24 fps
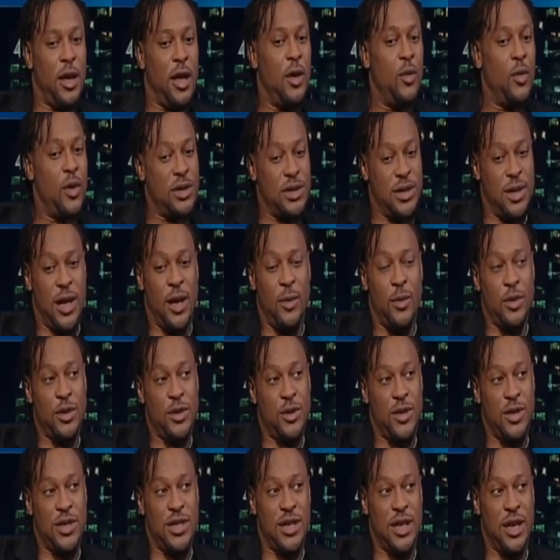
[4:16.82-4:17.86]
he wasn't able
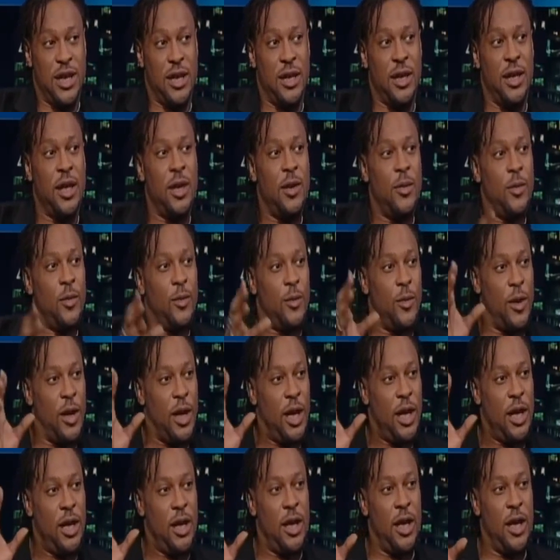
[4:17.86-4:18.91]
to attend.
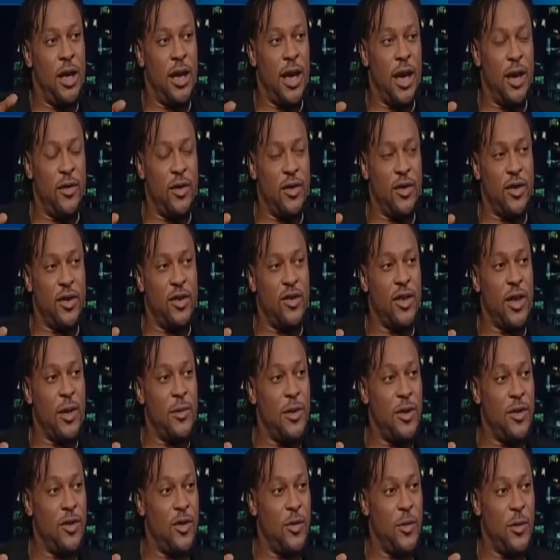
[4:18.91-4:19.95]
He, he gave his
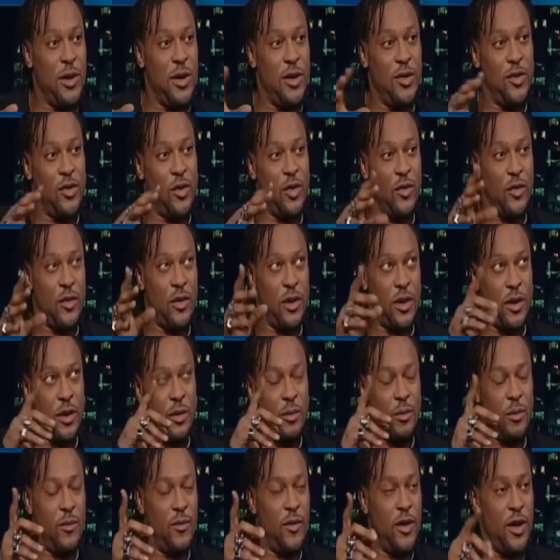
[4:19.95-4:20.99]
acceptance speech over the
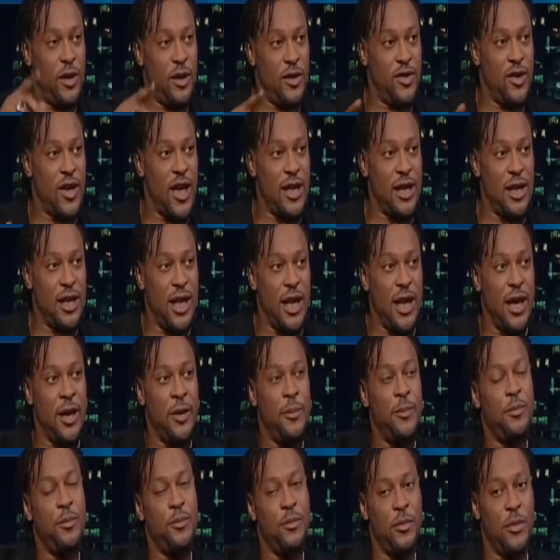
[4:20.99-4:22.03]
via satellite. Right.
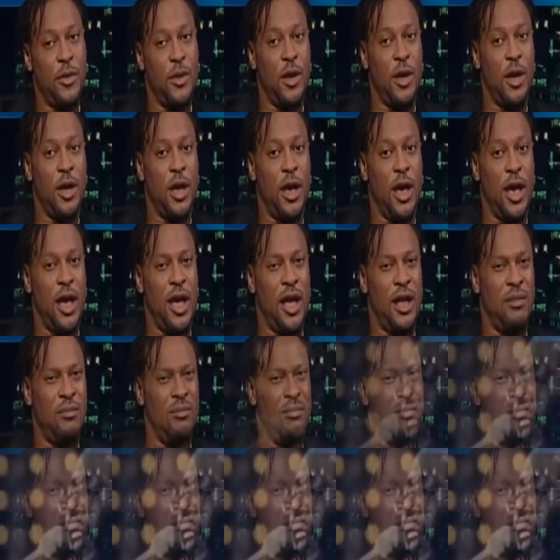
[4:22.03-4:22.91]
And